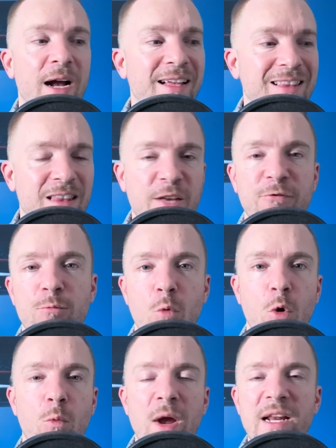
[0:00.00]
I can lift
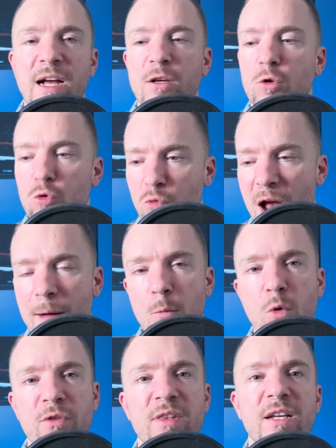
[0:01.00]
more weight. I can grab
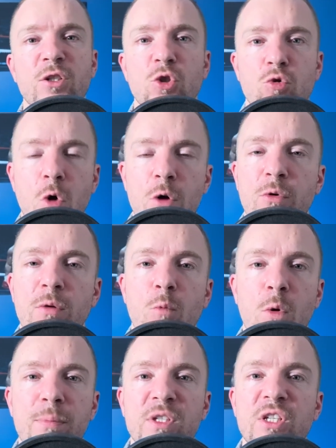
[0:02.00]
more things, stronger in
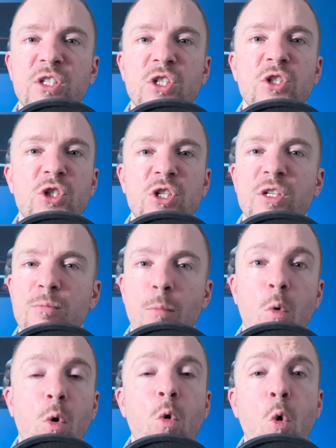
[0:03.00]
more positions, just
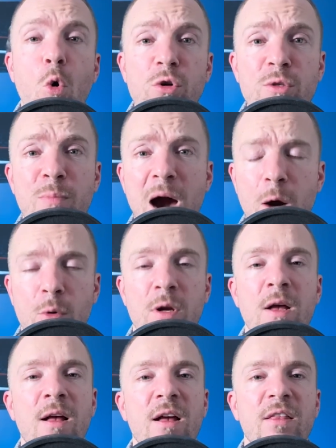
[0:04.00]
more horsepower
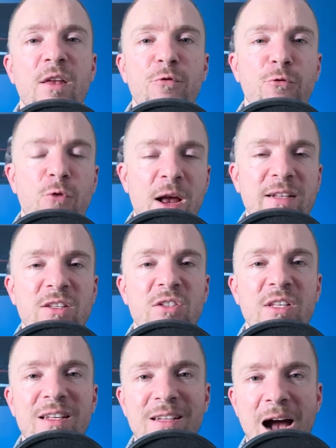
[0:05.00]
than Francis
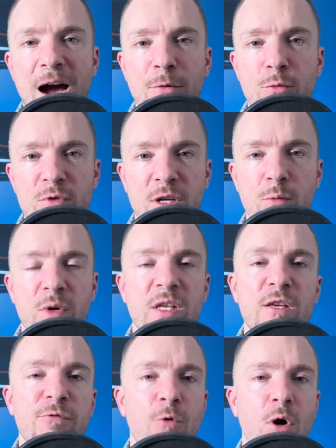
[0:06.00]
Ngannou did when
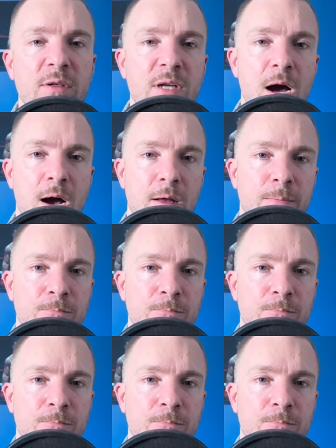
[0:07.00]
he fought Gane.